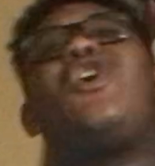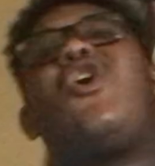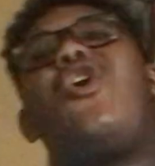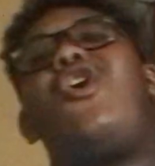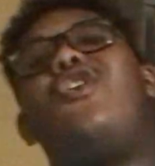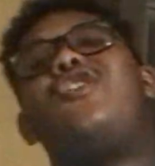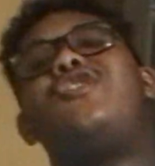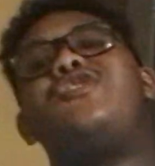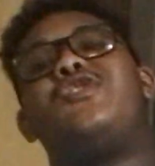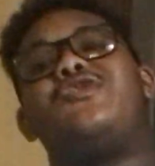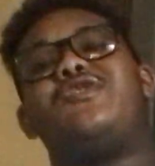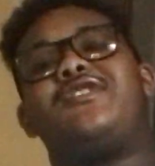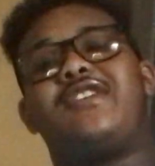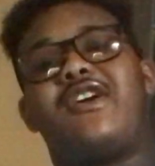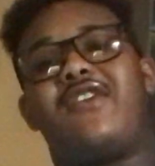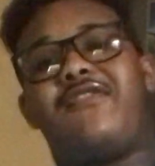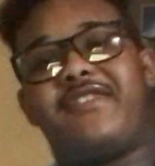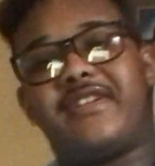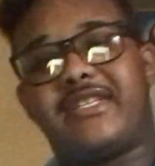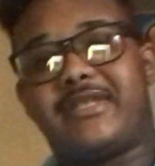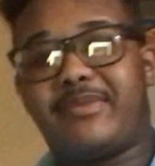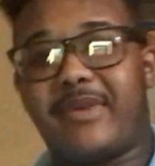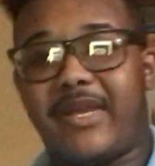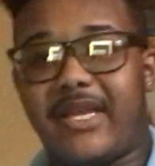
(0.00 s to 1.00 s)
also
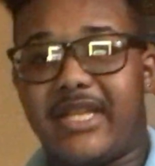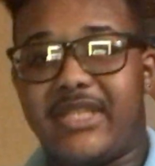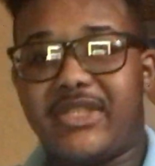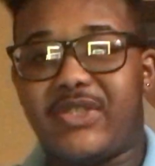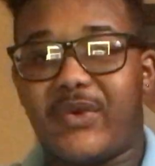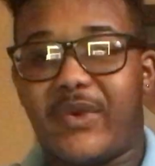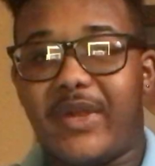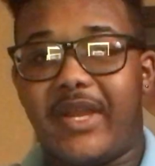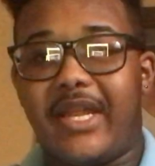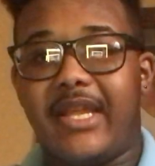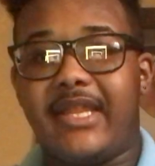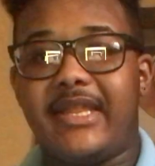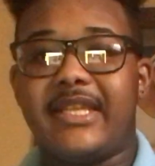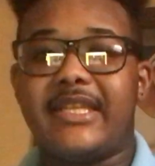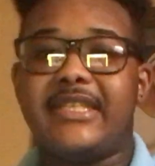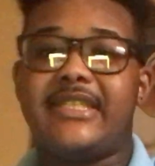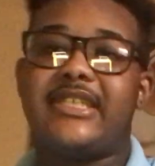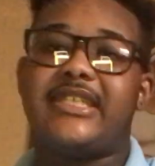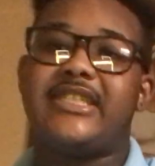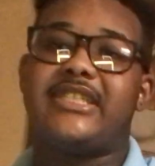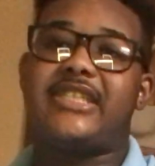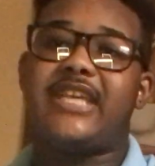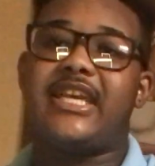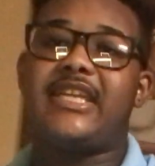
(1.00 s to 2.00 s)
self-explanatory. This
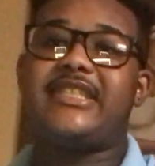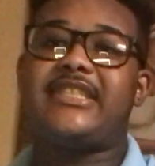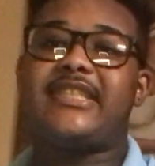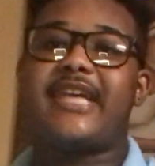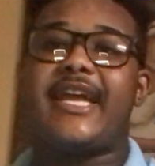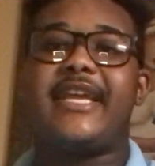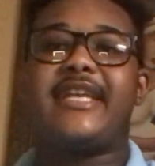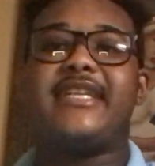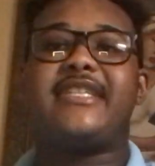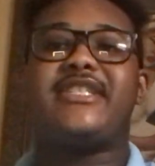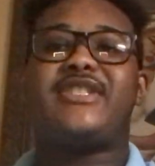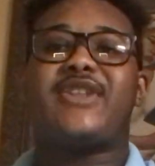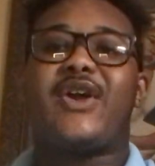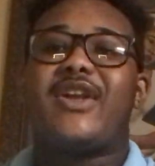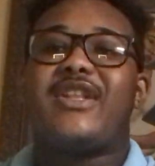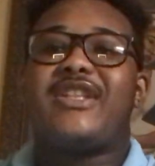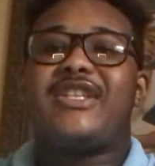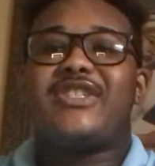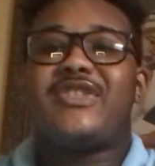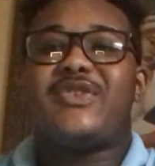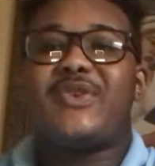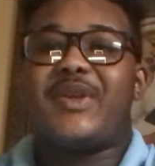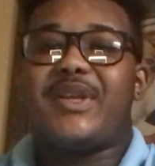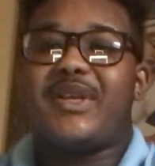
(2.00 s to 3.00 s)
is just like start
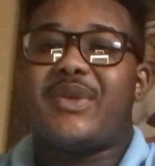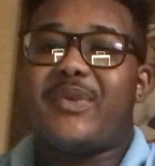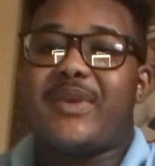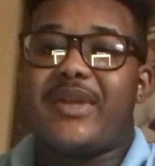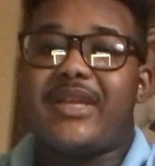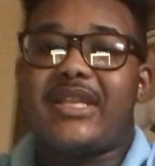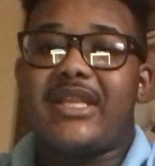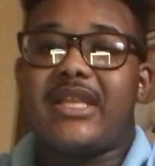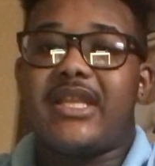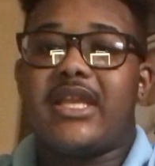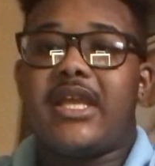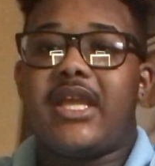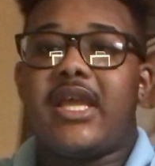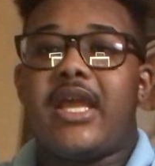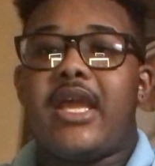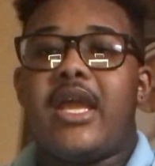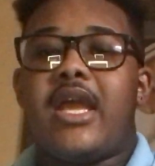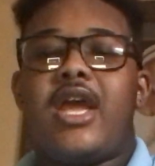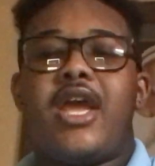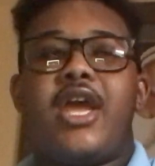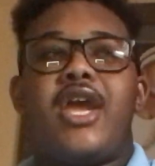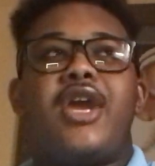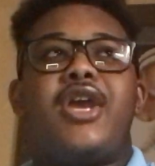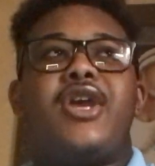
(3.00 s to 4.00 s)
the story quickly.
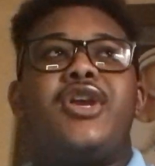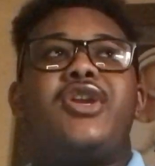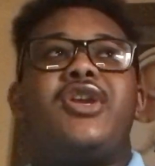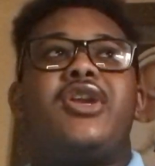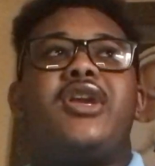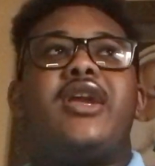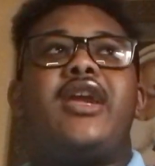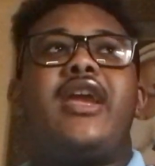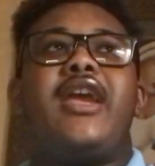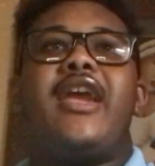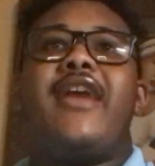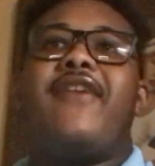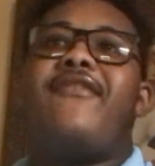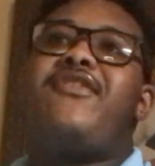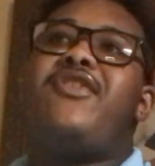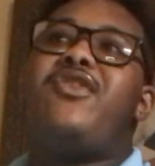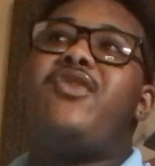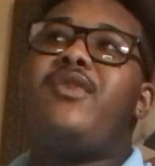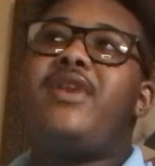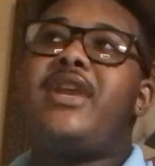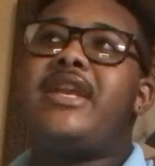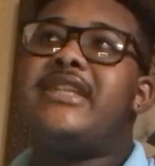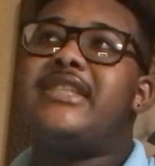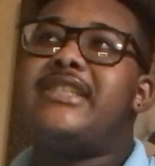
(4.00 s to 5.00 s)
If
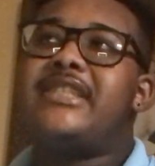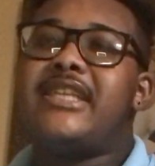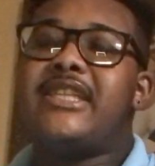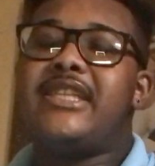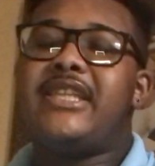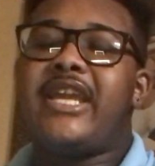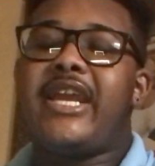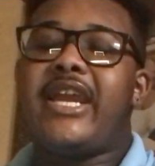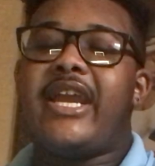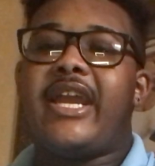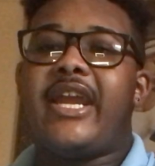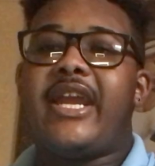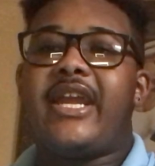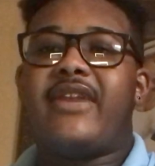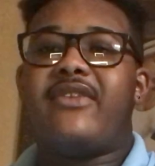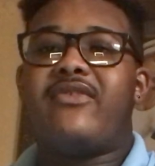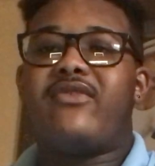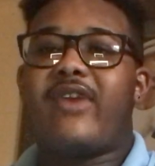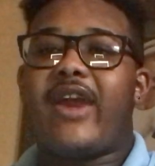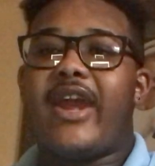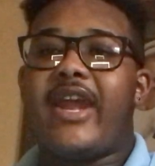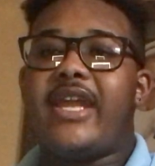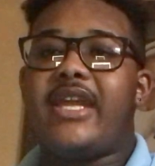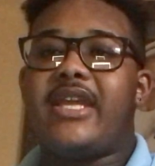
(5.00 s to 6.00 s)
you can sit there
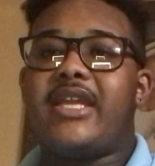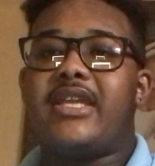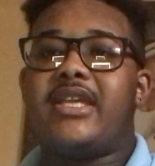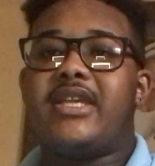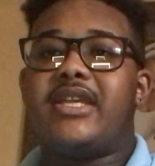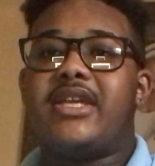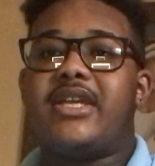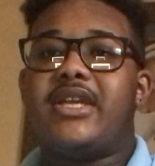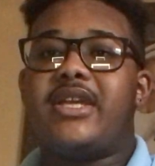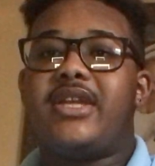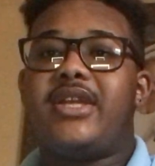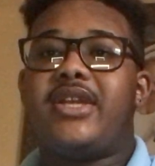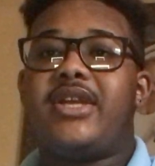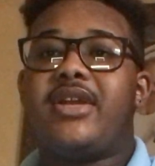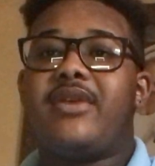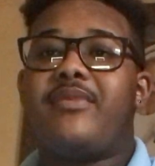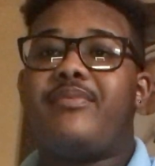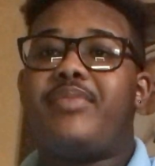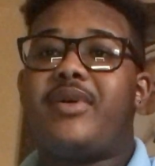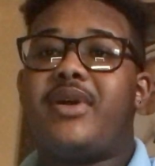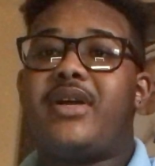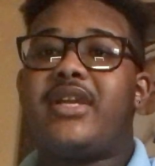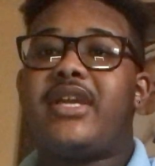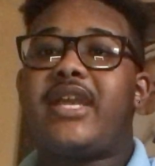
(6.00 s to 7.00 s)
and write your
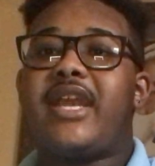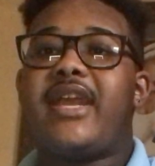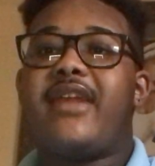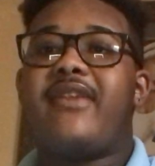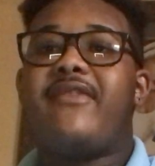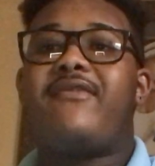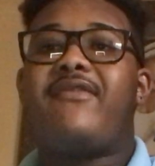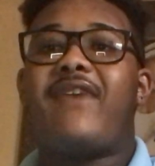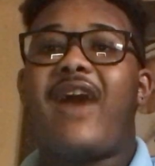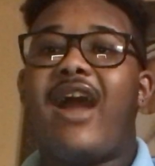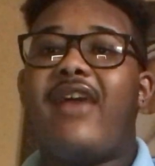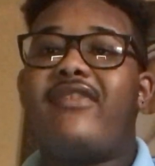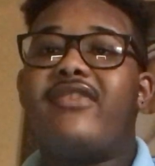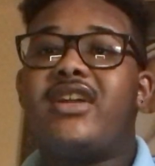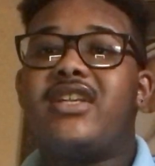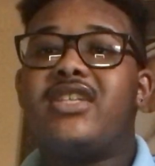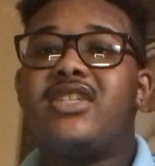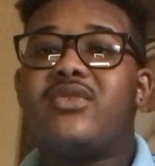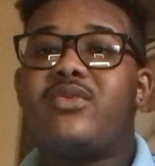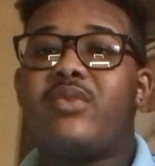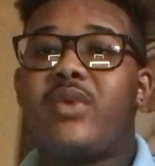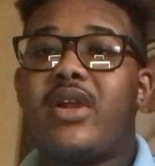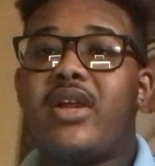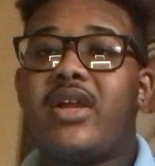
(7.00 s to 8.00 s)
book in
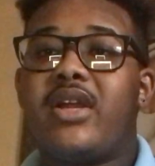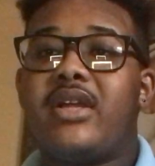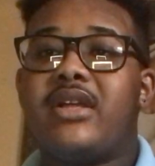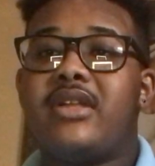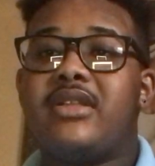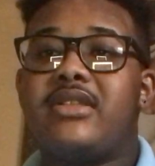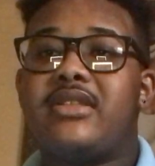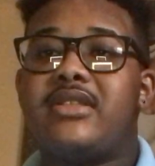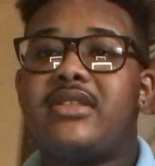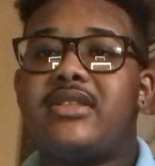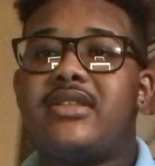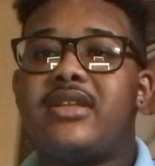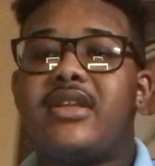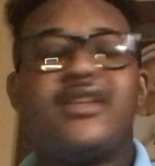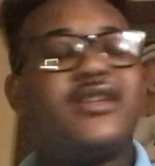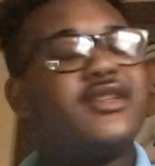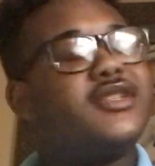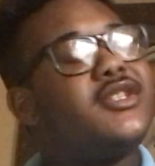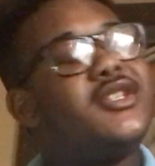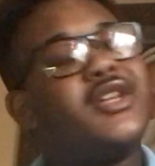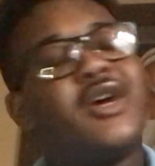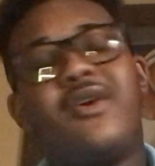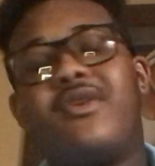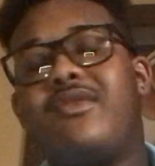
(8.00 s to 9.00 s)
500 words,
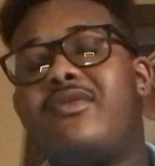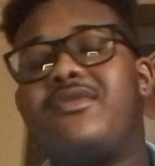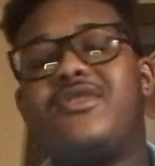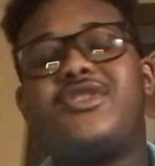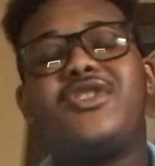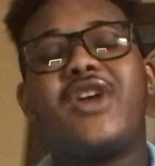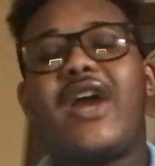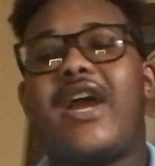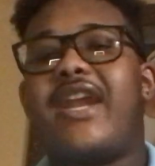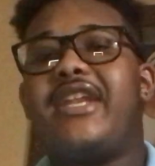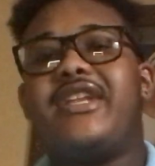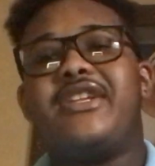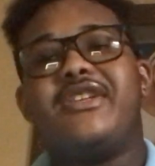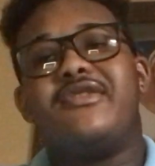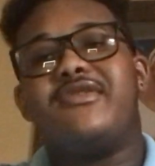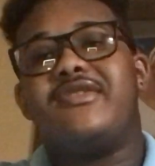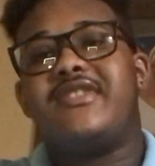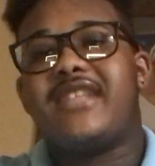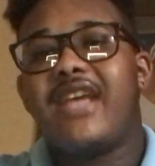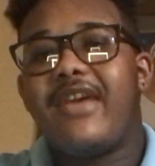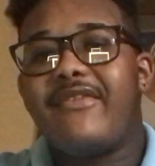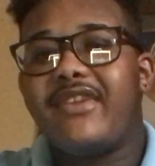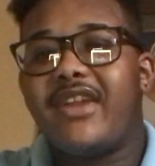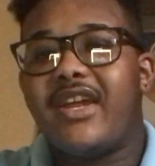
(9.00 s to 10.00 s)
don't try to
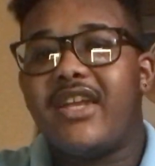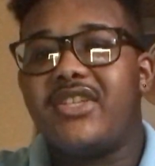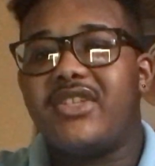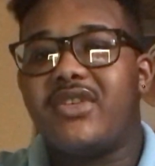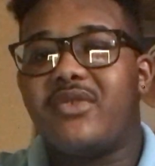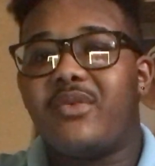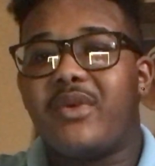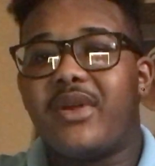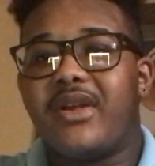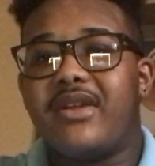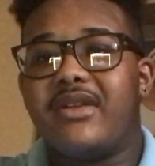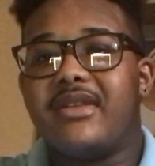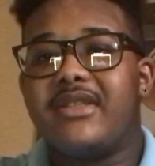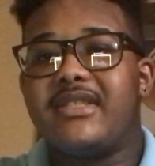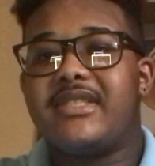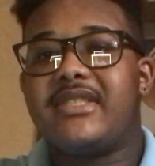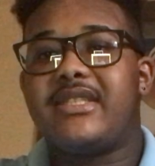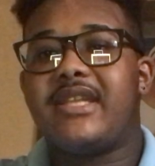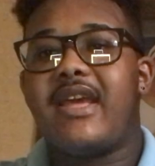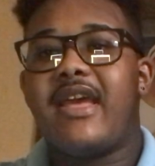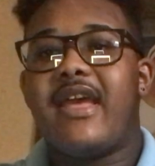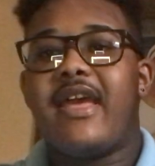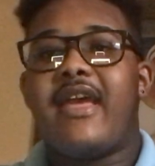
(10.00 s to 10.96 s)
use 700 words.